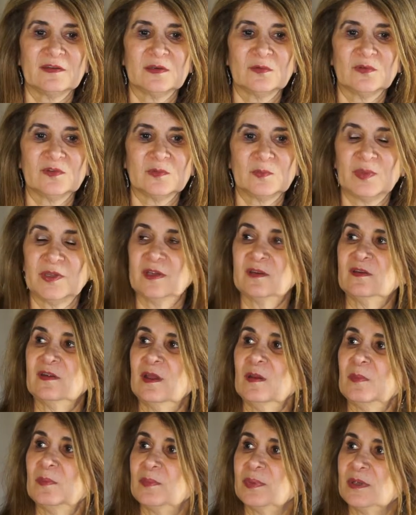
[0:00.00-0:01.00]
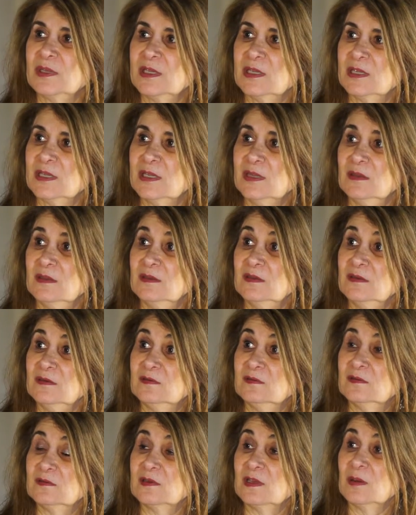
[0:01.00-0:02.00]
it was picked up uh, in
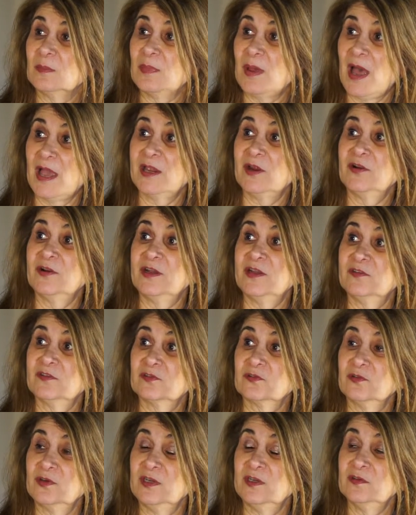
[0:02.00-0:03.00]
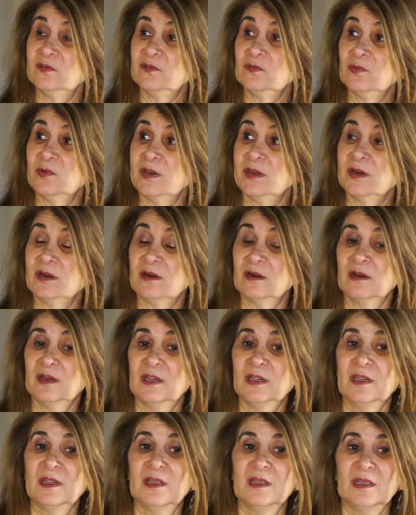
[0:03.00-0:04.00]
these uh, screens mm-hmm. where
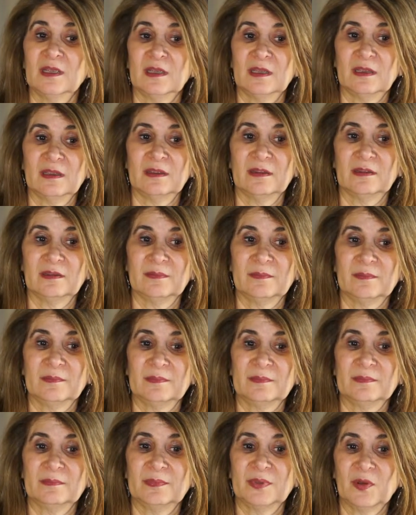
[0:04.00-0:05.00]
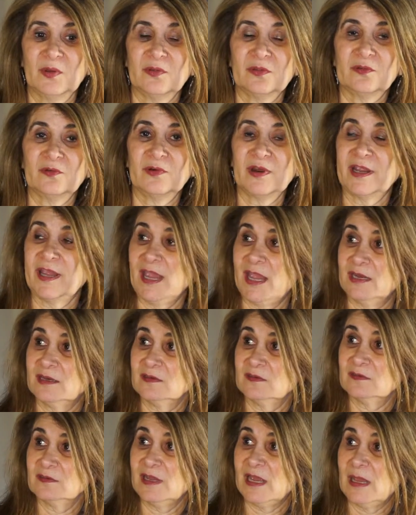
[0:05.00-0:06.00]
uh, both Greg
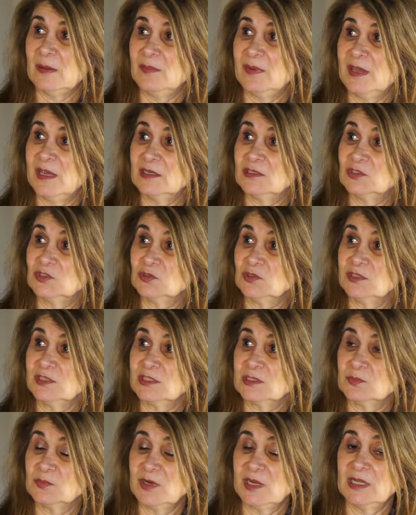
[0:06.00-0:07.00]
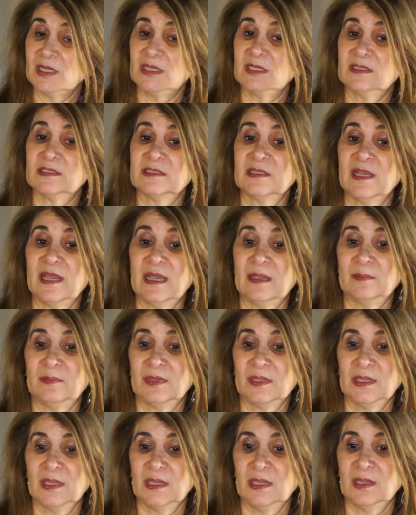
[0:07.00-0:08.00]
Hannon's lab and Julius Brennecke's lab
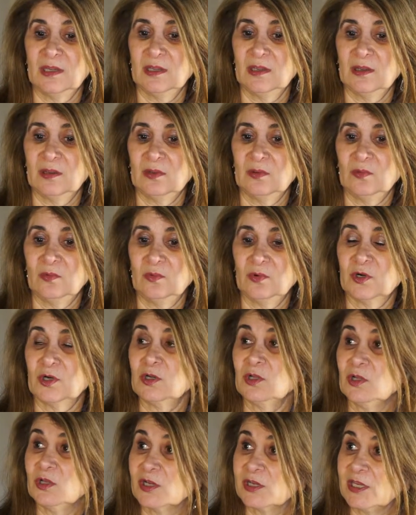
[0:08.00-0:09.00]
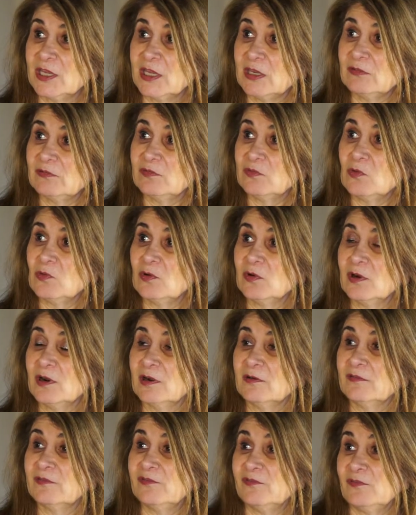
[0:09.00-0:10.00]
were looking
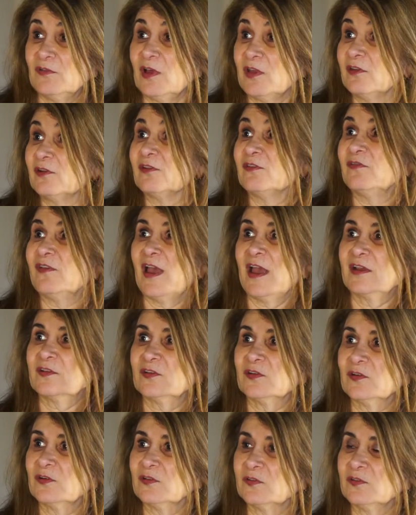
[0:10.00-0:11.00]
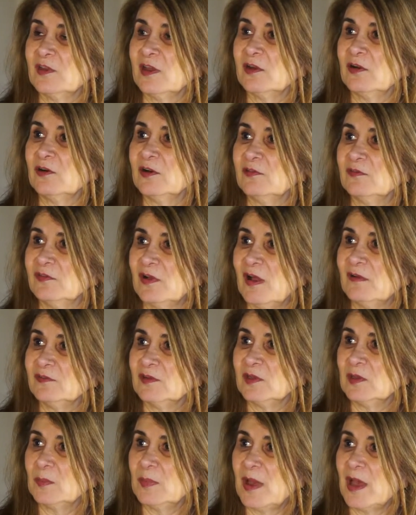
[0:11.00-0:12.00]
for other factors that are involved
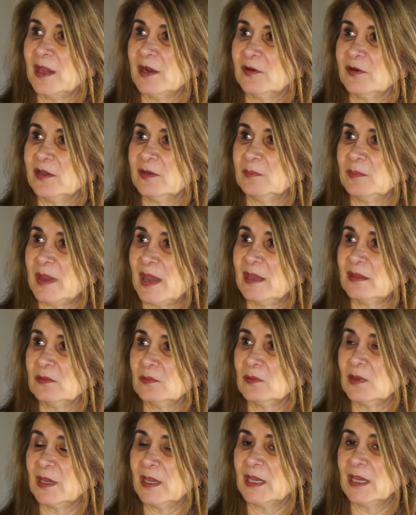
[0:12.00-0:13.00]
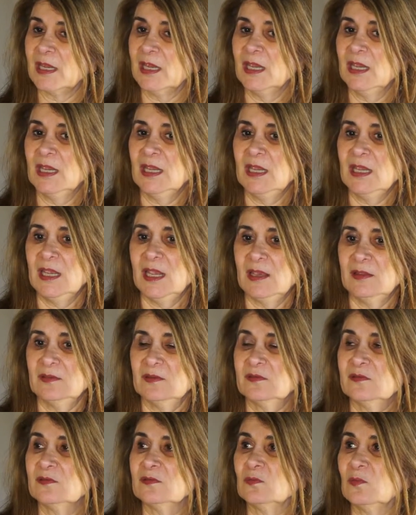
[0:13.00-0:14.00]
in the piRNA pathway. Mm -hmm. And
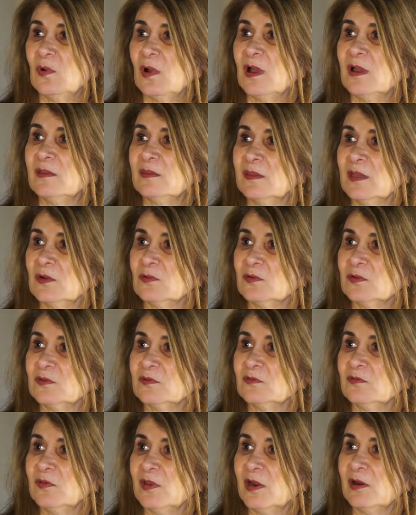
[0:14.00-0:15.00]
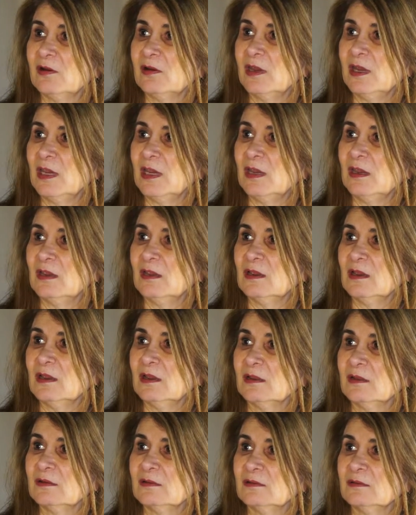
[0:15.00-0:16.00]
this is one that was very,
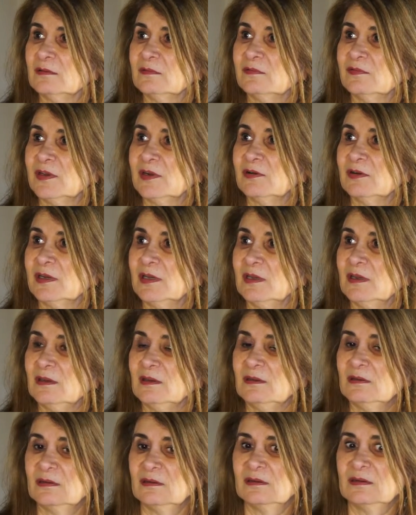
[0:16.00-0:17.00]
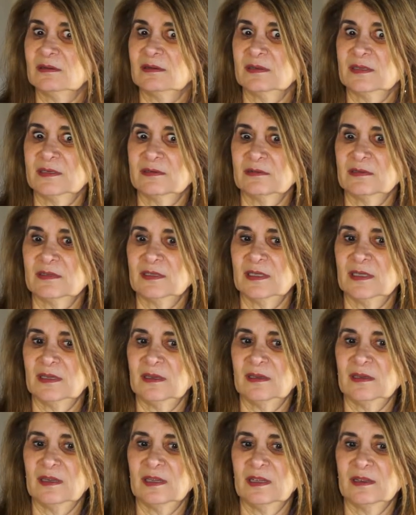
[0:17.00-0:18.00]
uh, very
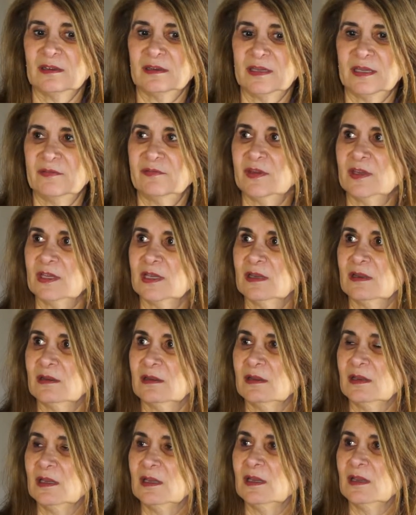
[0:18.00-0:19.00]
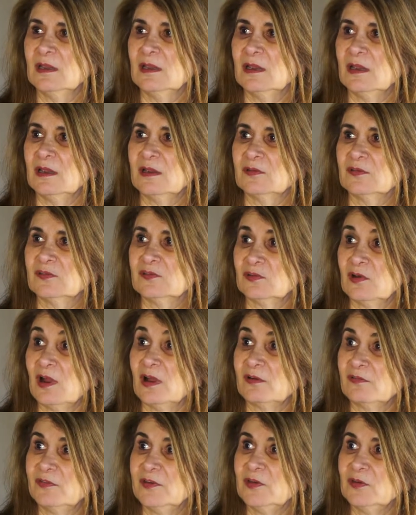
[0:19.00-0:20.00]
clearly uh, giving a, a,
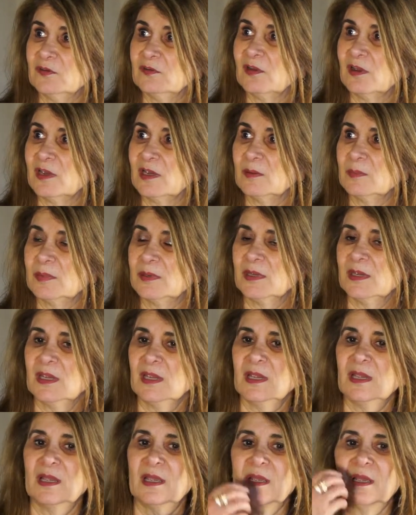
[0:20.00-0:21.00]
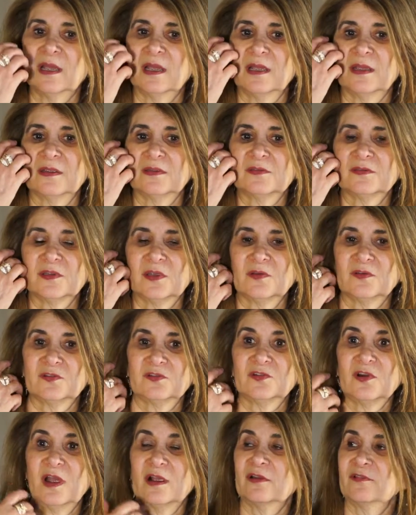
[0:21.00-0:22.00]
strong phenotype, mm -hmm. so
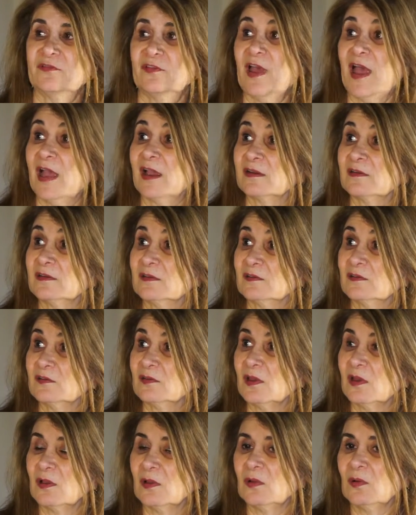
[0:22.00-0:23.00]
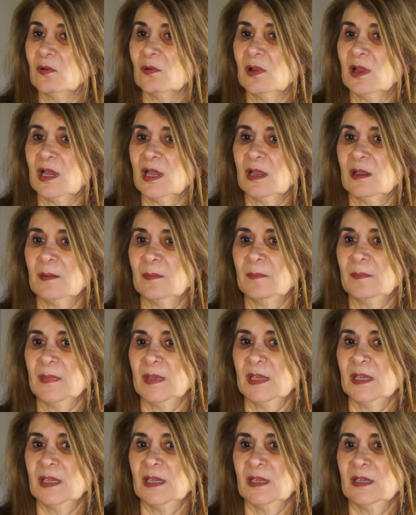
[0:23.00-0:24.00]
strong effect. And so, um,
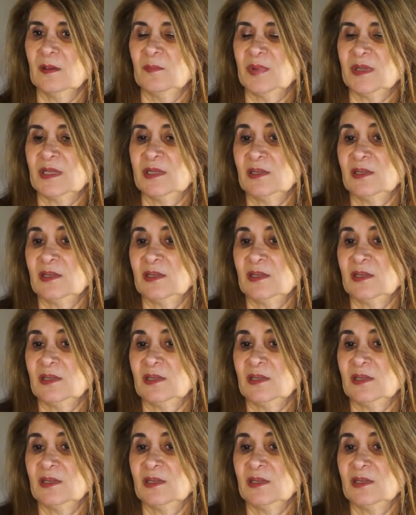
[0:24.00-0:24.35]
but